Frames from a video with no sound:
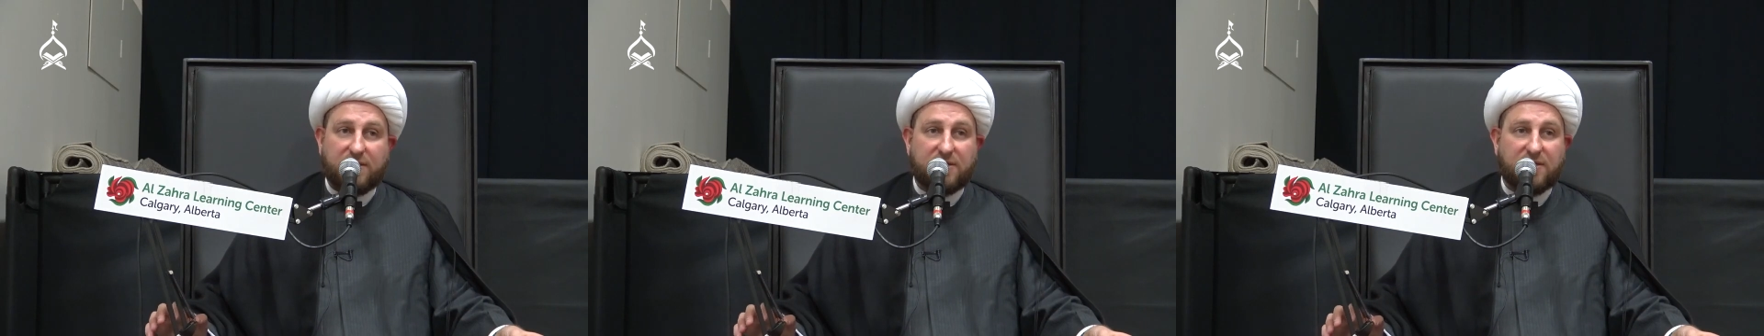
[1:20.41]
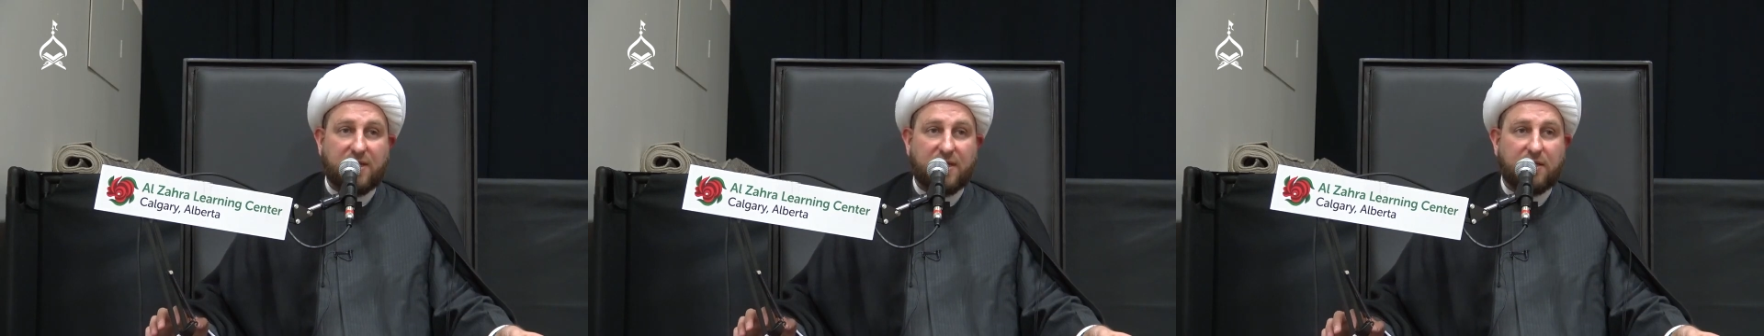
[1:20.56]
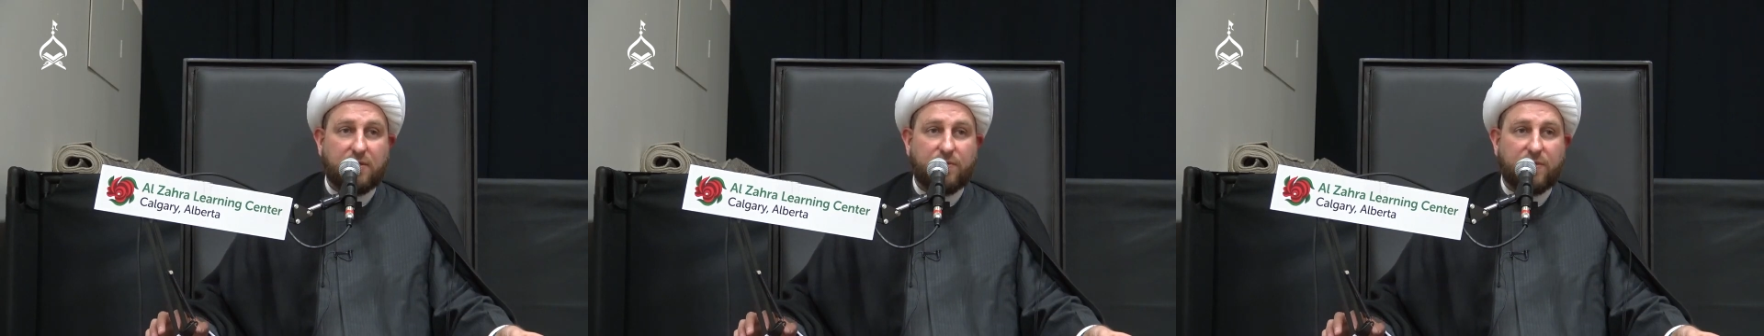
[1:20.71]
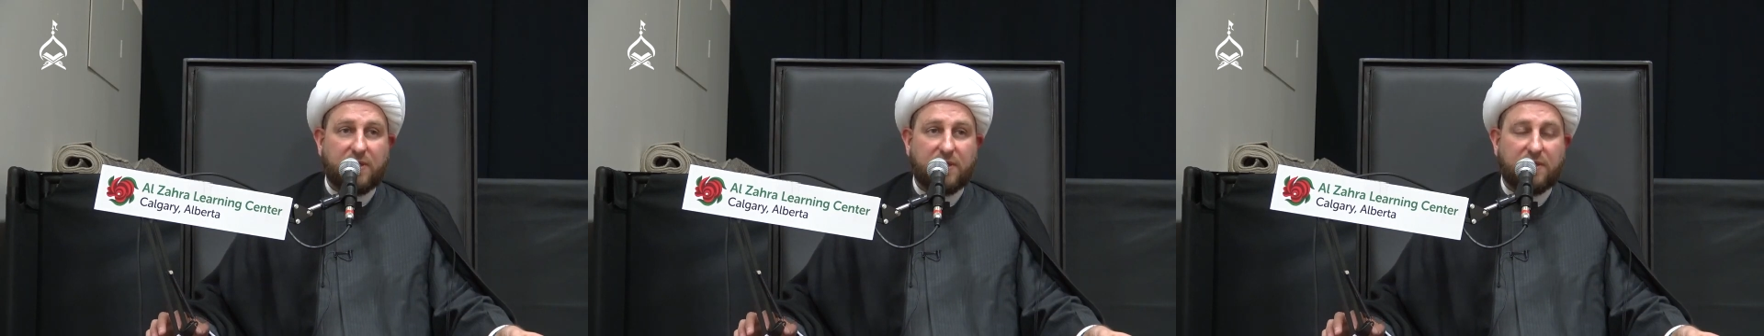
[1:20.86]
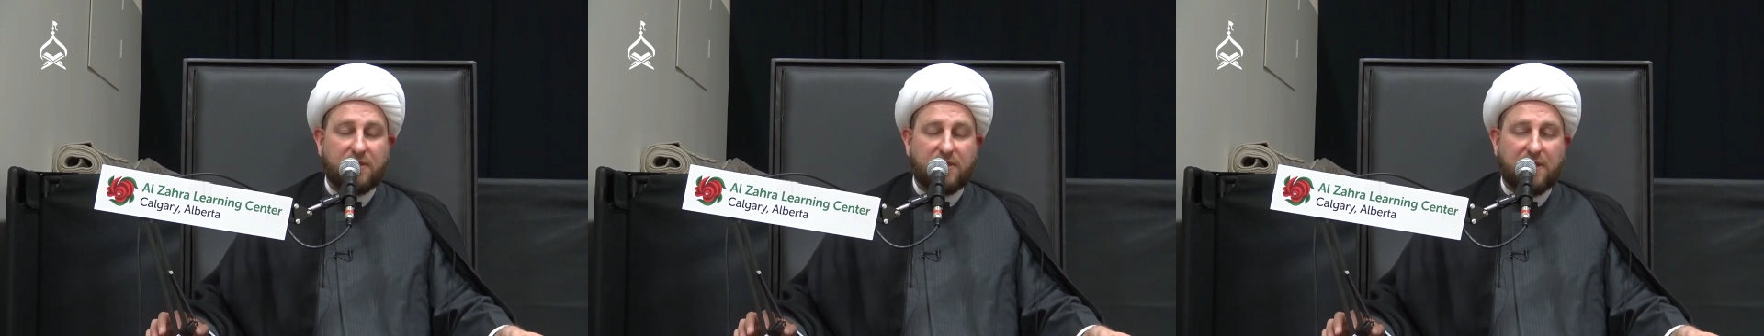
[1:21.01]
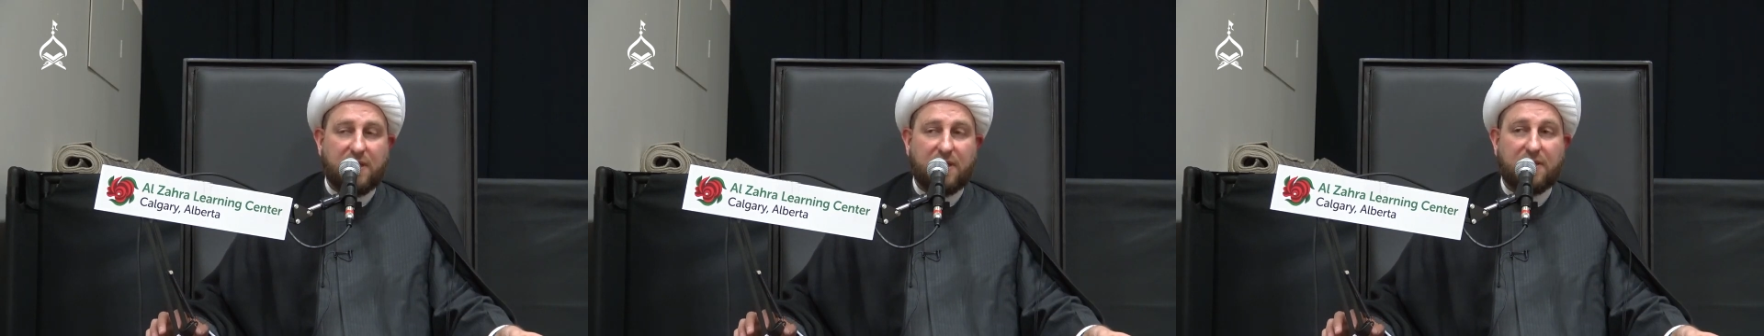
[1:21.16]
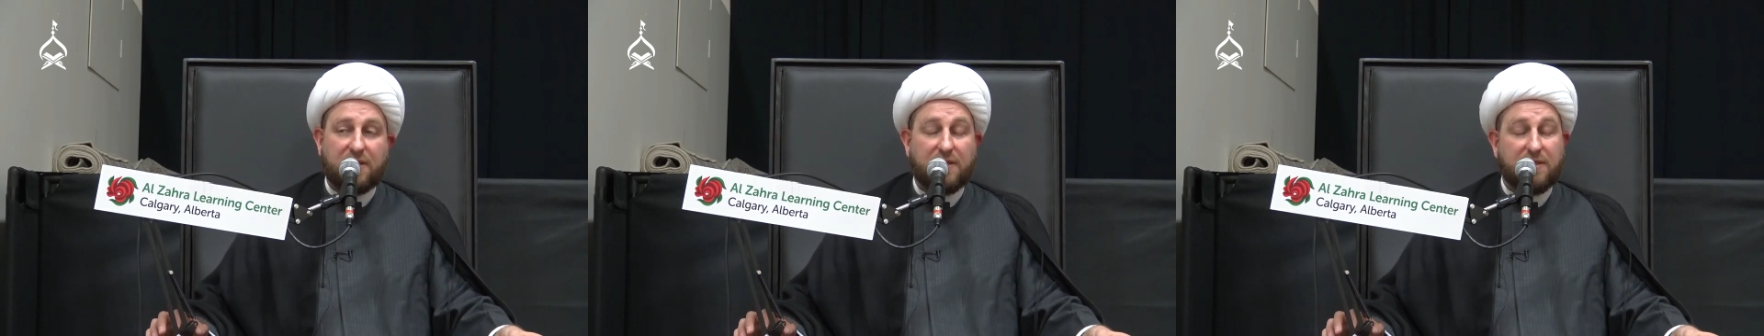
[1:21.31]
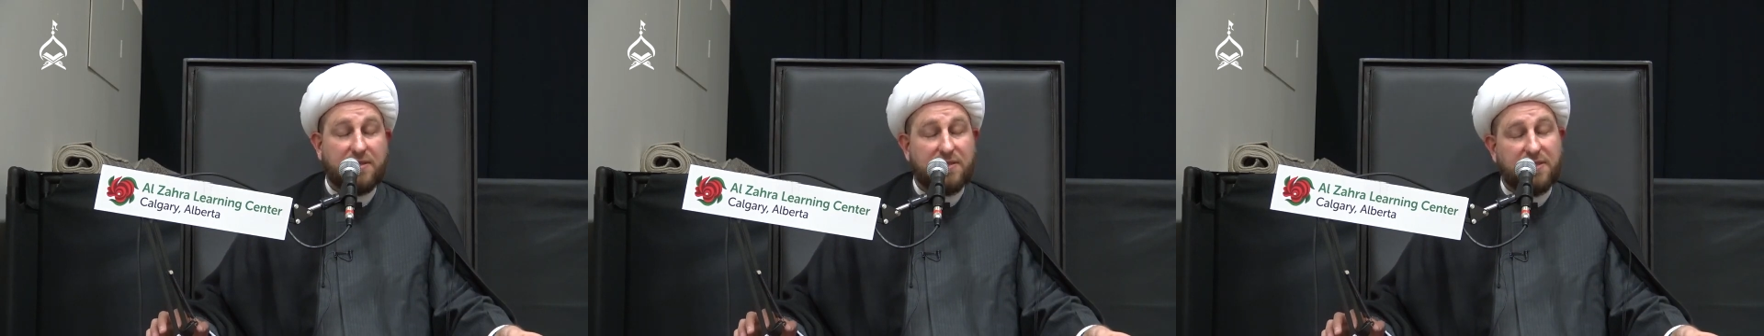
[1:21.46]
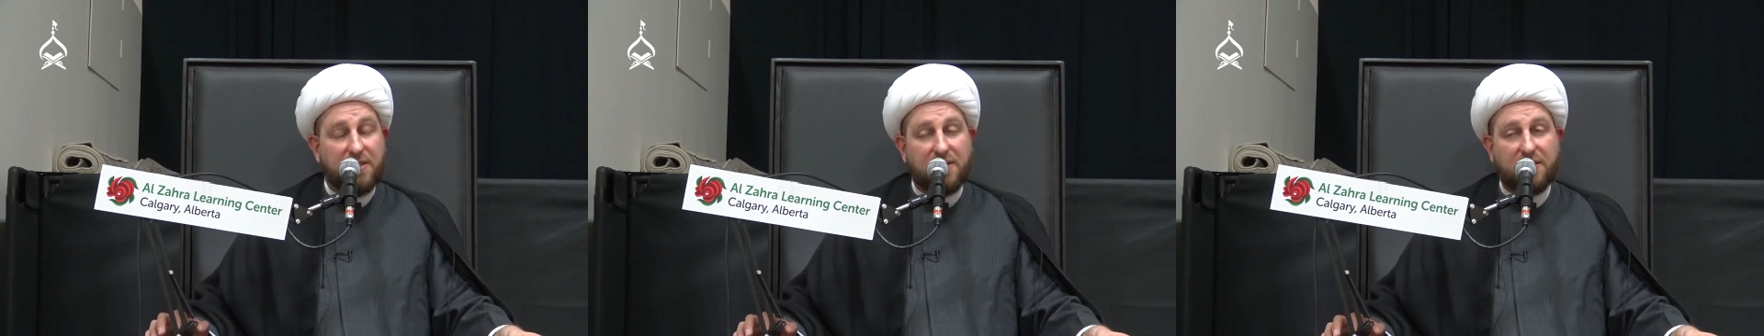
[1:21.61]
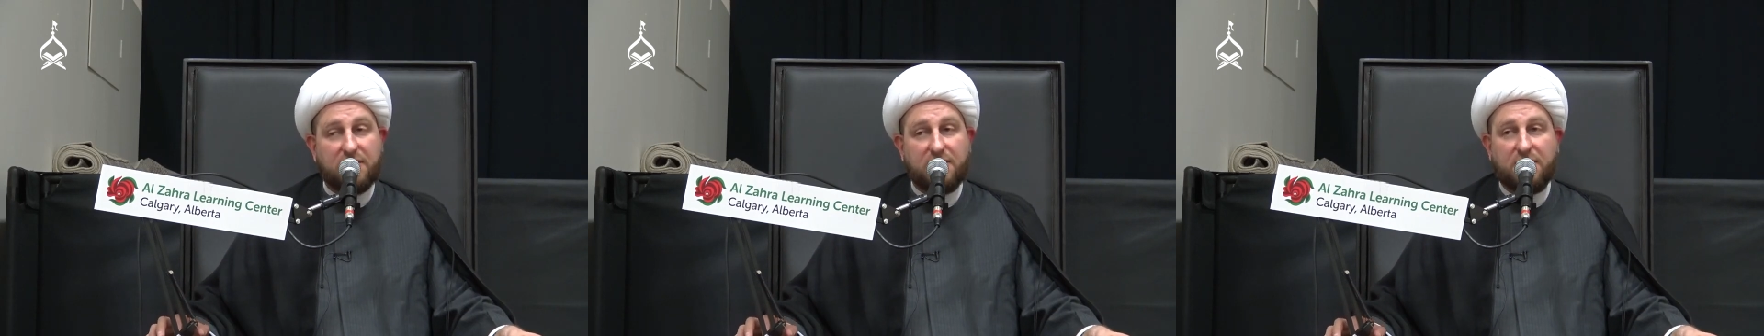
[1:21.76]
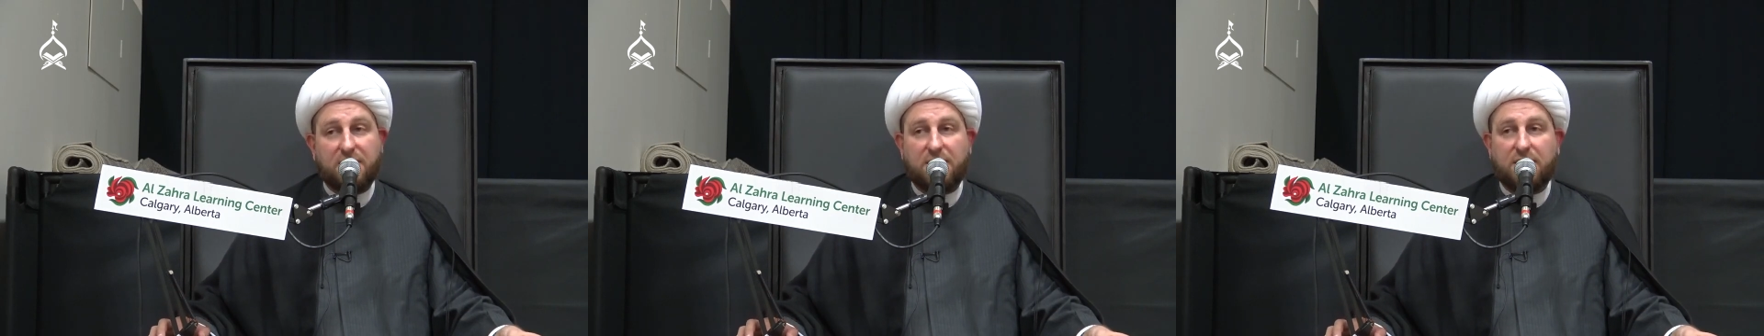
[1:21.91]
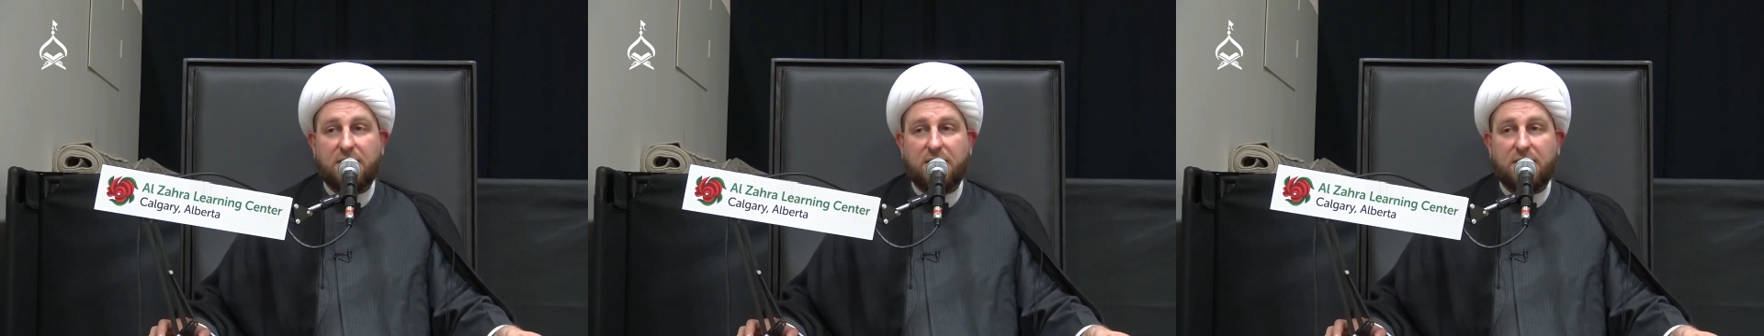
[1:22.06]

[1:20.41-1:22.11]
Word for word: statement and he said,